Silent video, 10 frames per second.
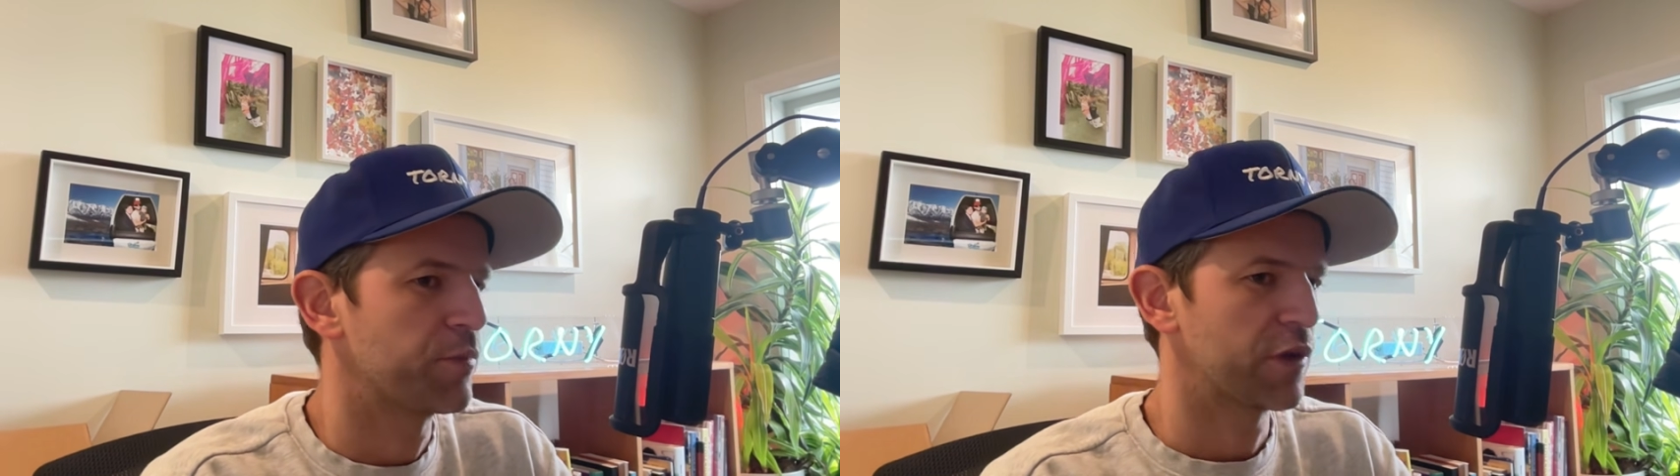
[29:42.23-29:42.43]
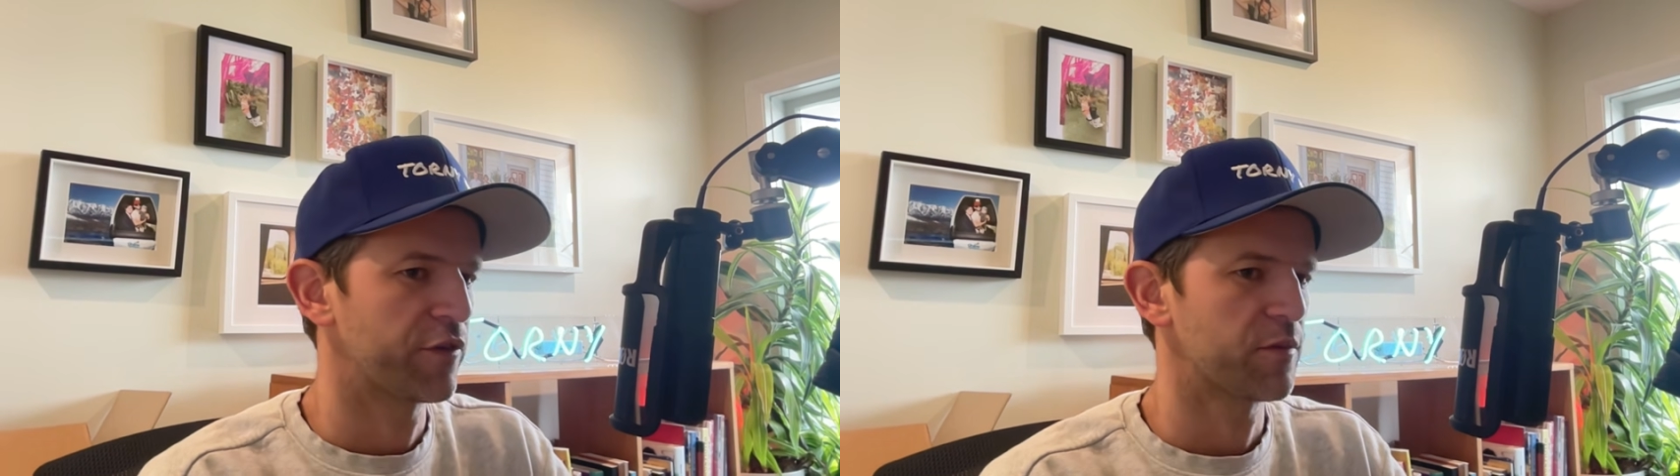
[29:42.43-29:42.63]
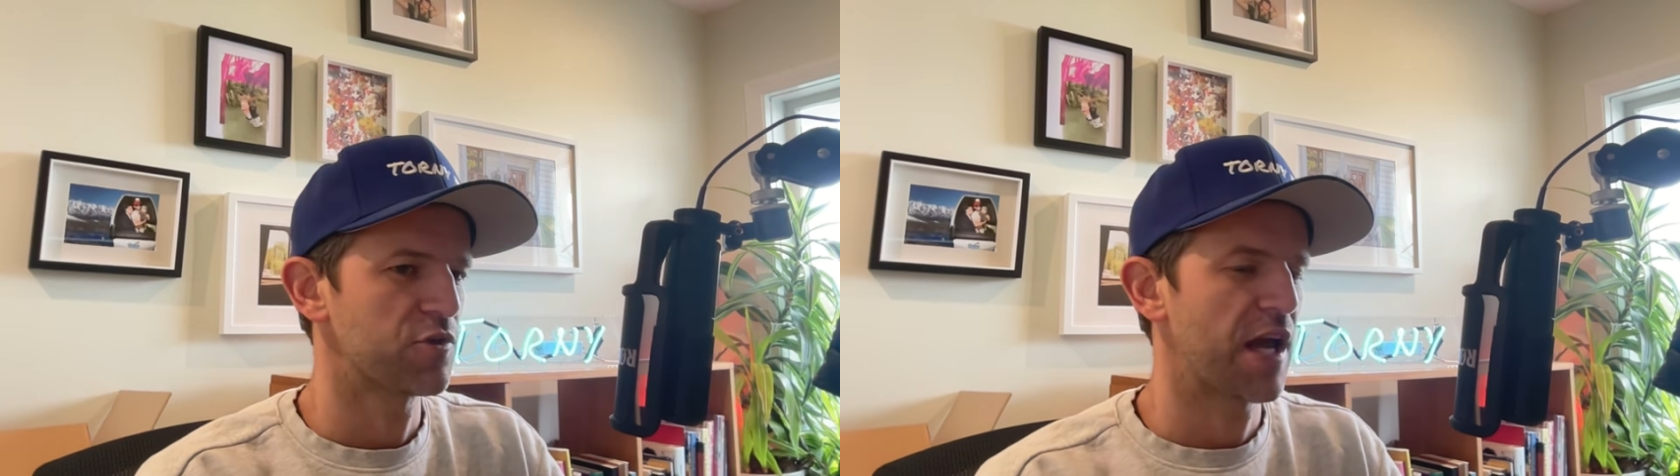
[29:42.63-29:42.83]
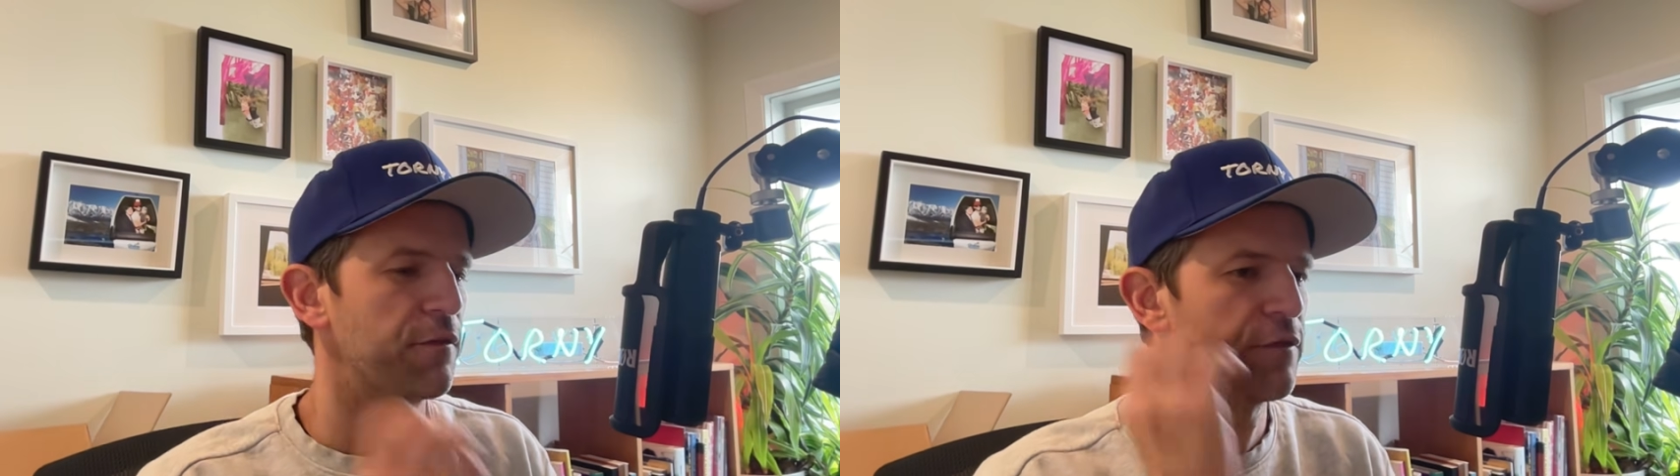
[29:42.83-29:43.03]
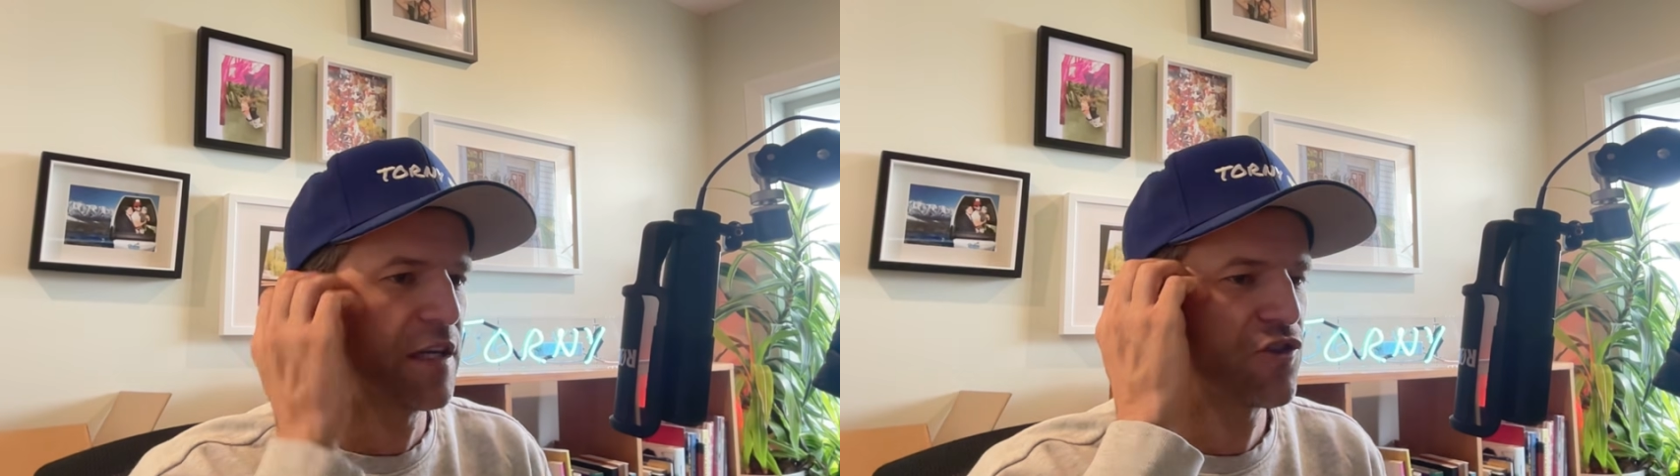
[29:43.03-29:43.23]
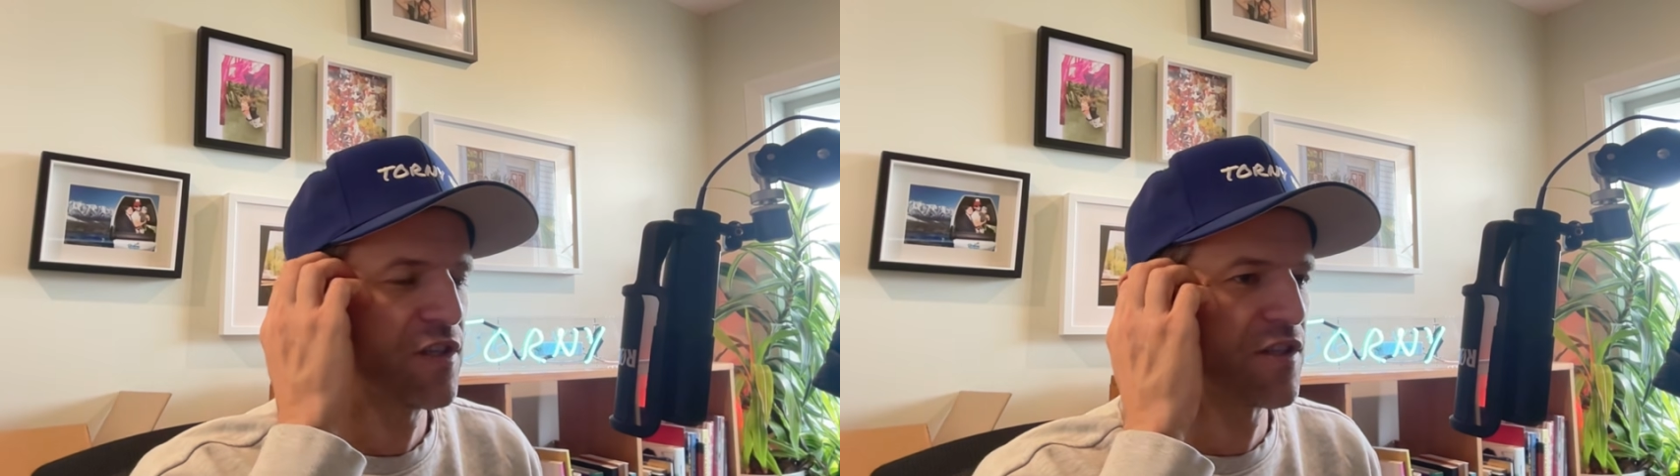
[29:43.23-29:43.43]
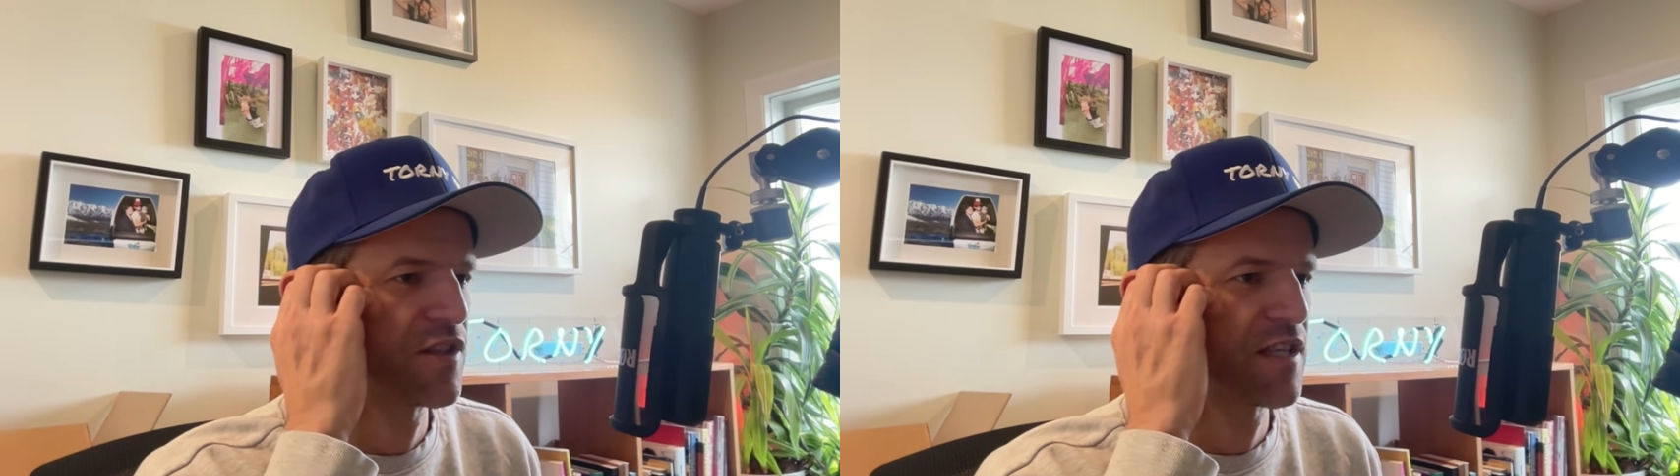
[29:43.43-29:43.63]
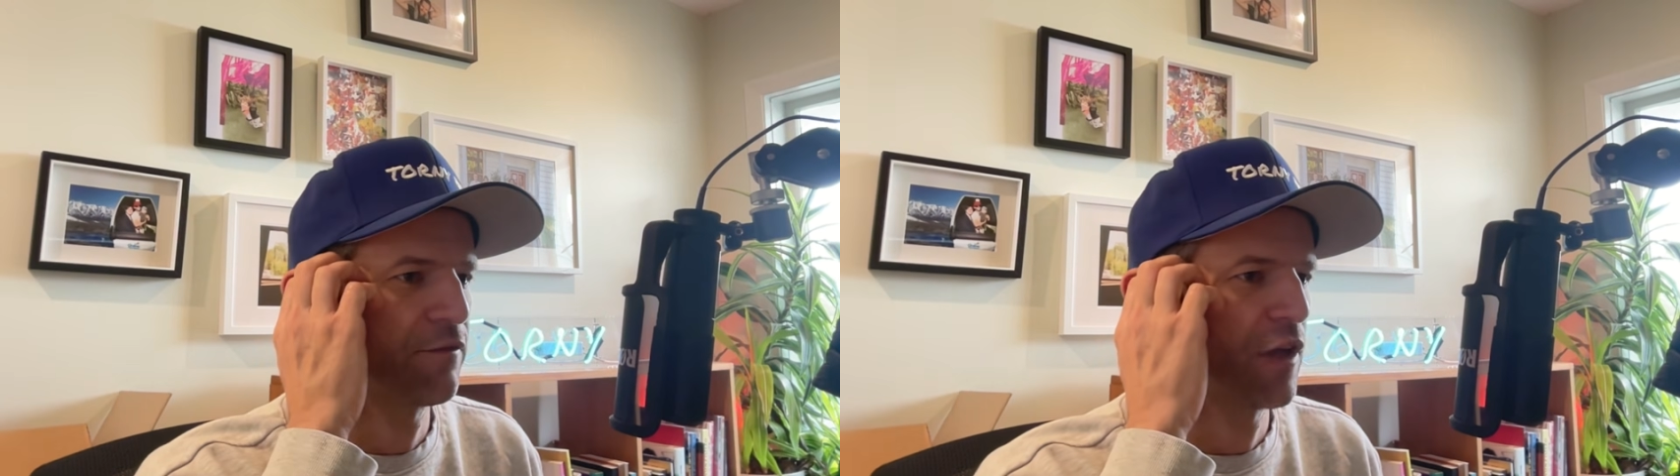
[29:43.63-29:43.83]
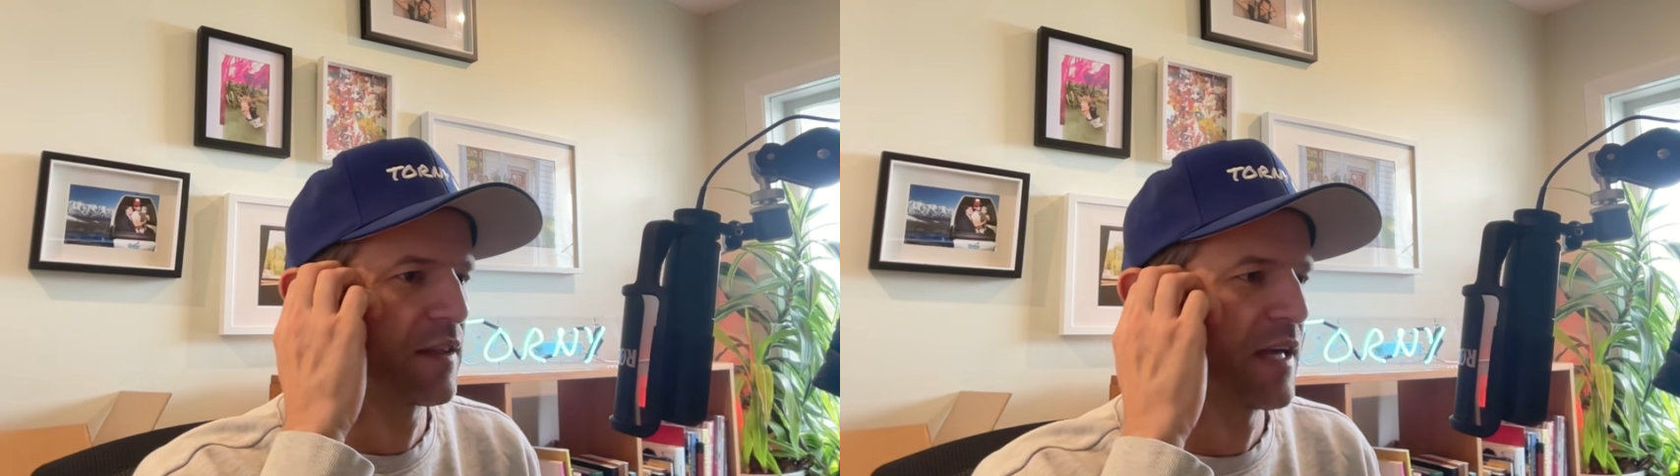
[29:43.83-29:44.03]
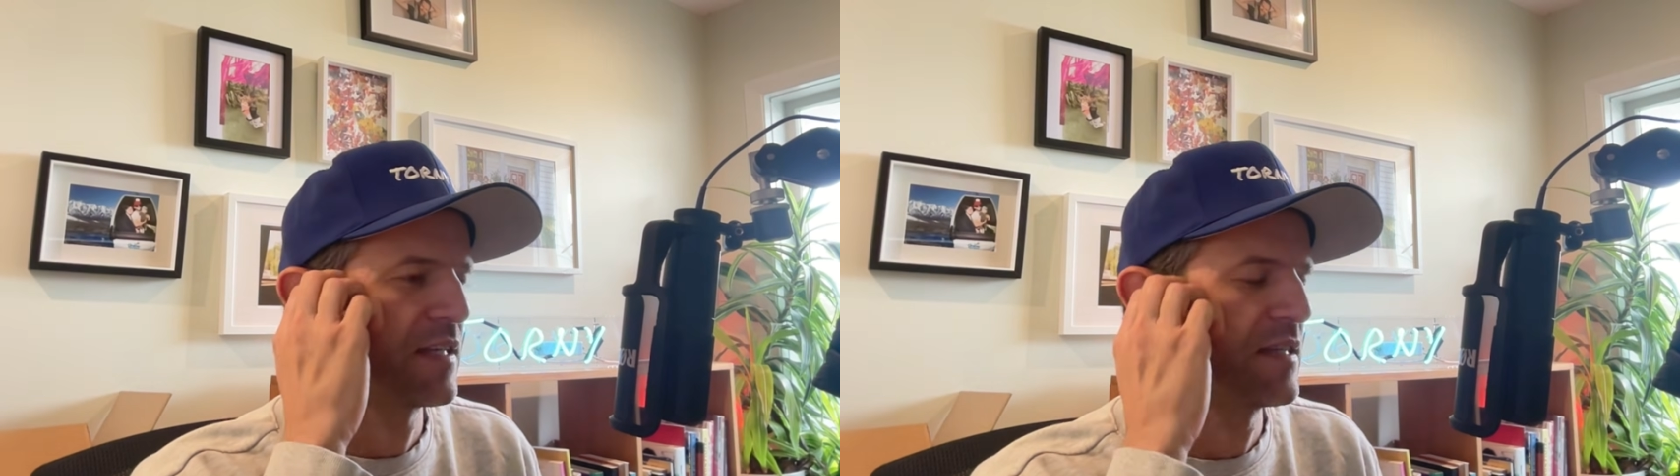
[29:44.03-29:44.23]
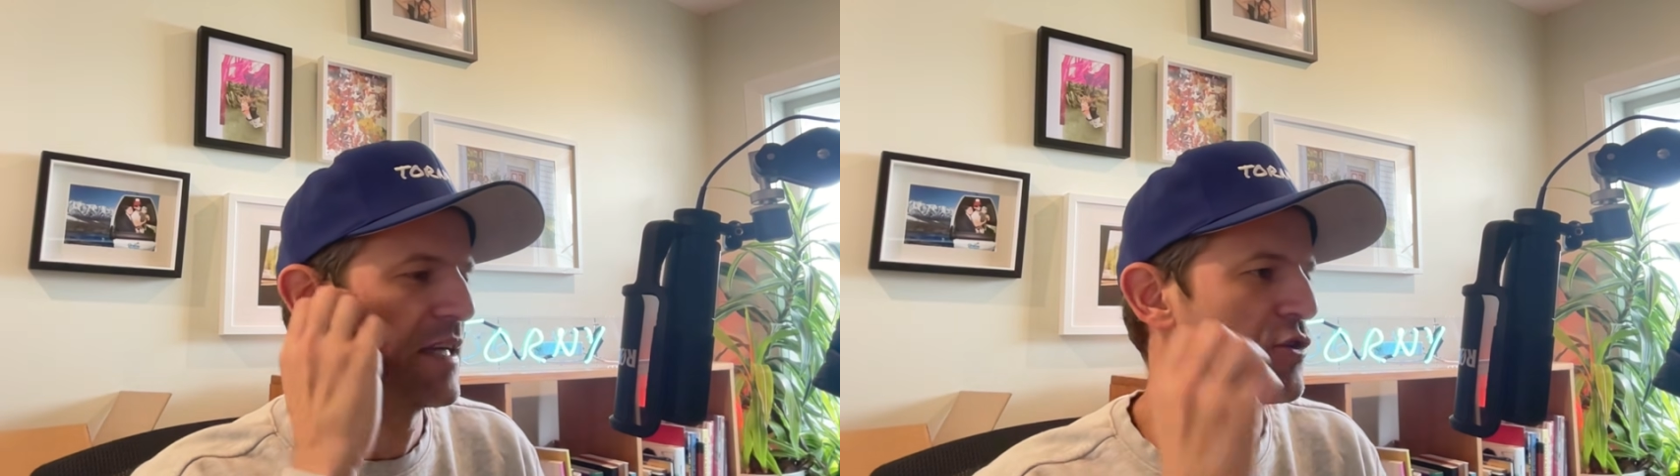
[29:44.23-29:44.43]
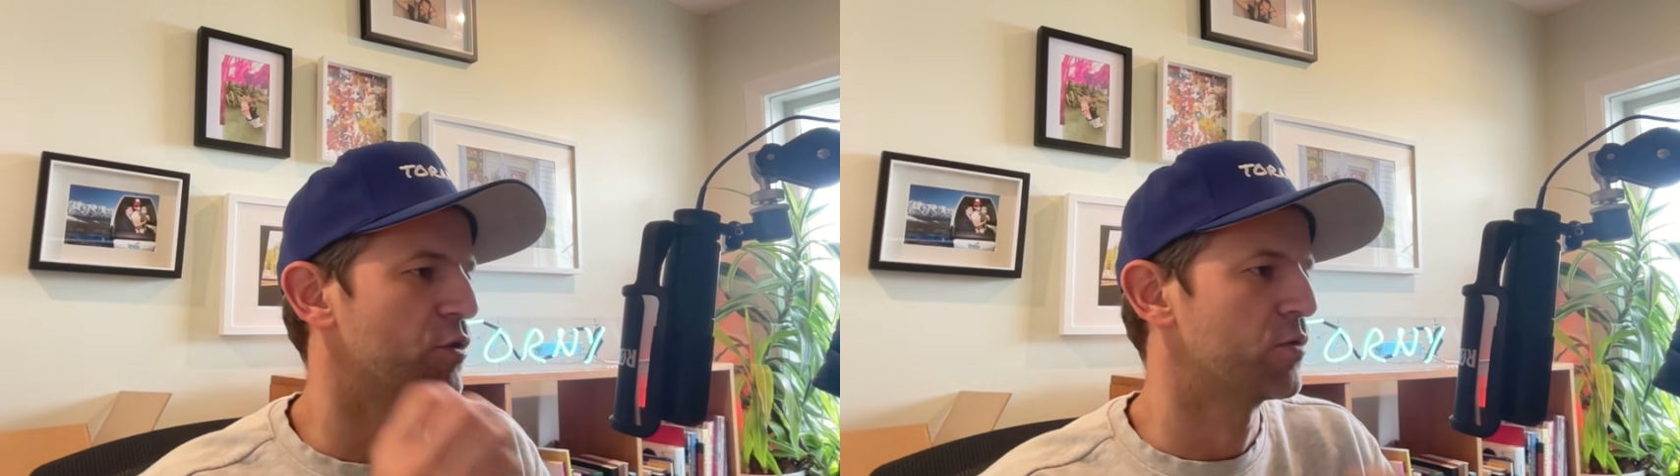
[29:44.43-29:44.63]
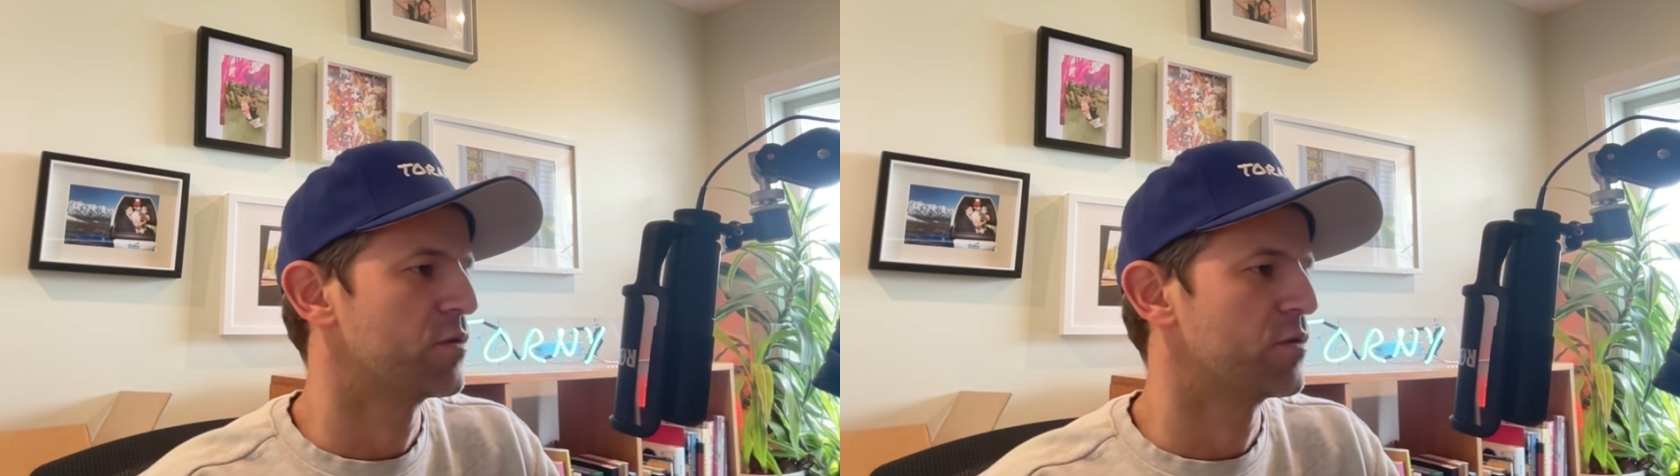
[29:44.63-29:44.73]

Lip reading: build some chat features and stuff like that in there too,